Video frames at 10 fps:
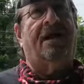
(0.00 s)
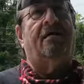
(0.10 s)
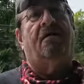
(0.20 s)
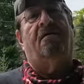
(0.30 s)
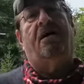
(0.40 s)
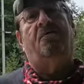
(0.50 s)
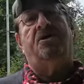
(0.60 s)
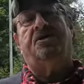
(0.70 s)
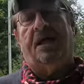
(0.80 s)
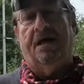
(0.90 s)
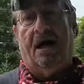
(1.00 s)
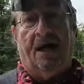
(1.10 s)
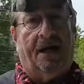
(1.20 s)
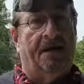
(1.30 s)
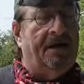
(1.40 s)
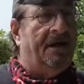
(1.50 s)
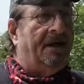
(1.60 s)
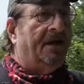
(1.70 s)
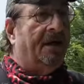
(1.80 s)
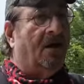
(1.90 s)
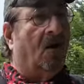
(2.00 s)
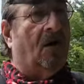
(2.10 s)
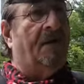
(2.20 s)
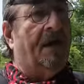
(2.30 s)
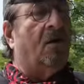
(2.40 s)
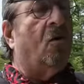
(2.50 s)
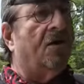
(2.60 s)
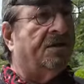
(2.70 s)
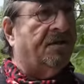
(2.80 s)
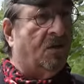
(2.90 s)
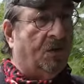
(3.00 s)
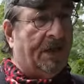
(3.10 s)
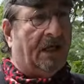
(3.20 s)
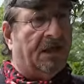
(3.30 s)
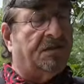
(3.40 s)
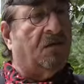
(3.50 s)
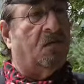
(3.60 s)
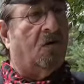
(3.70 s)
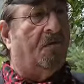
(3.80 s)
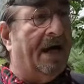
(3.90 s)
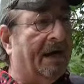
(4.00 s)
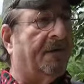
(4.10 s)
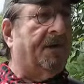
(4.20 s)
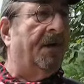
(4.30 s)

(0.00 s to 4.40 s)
like, oh, I wish they got it, you know. And then of course the two fellas from Quebec.